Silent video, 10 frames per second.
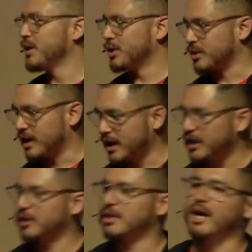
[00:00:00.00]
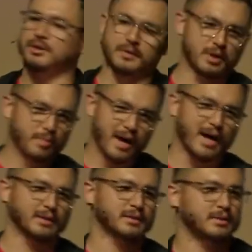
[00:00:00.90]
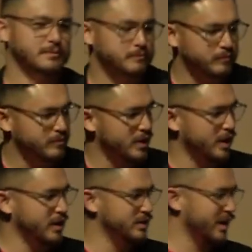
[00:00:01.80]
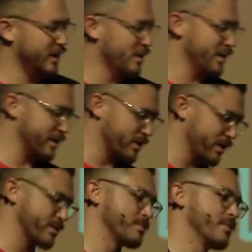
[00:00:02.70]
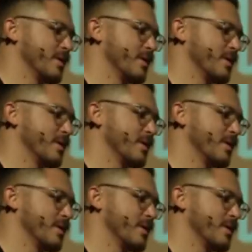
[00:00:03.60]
You're getting your doctorate. You passed. And he's like, oh, that's awesome.